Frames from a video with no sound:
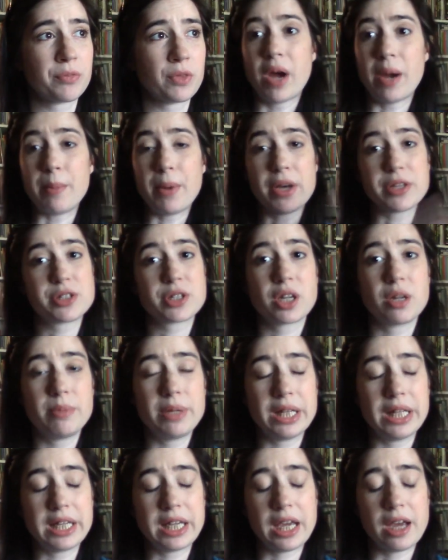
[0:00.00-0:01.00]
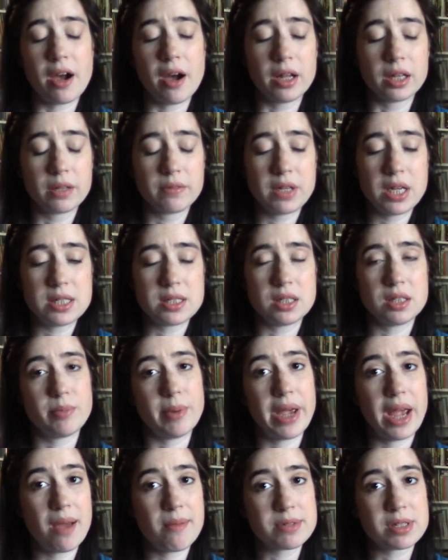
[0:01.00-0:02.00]
I'm also going to be linking all of these into my
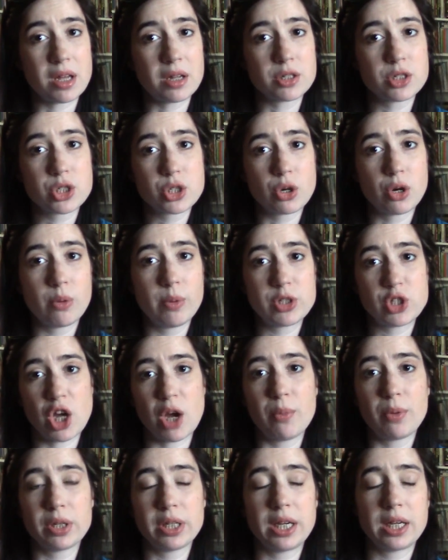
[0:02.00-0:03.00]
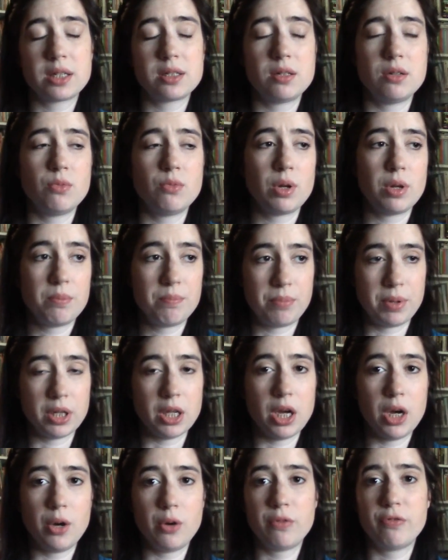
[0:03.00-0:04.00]
Amazon store, which I will link
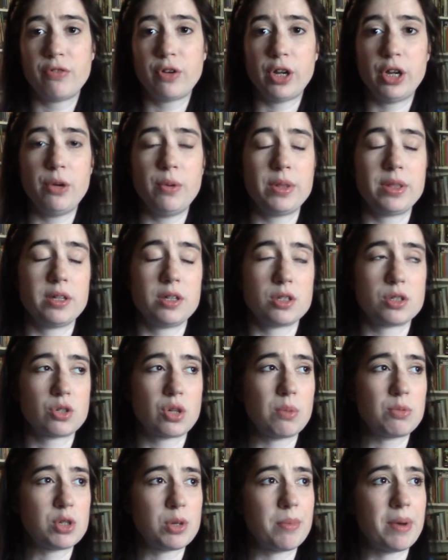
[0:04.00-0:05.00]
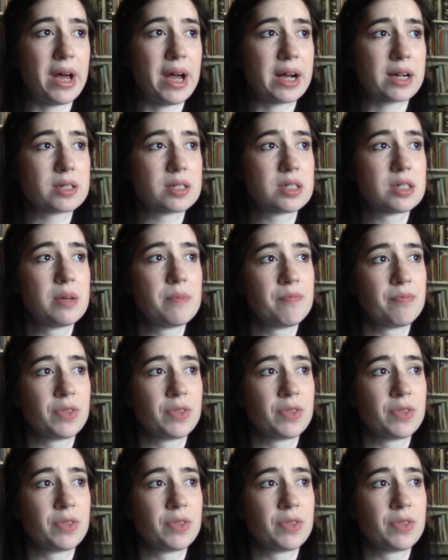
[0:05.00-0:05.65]
below for you in the description box.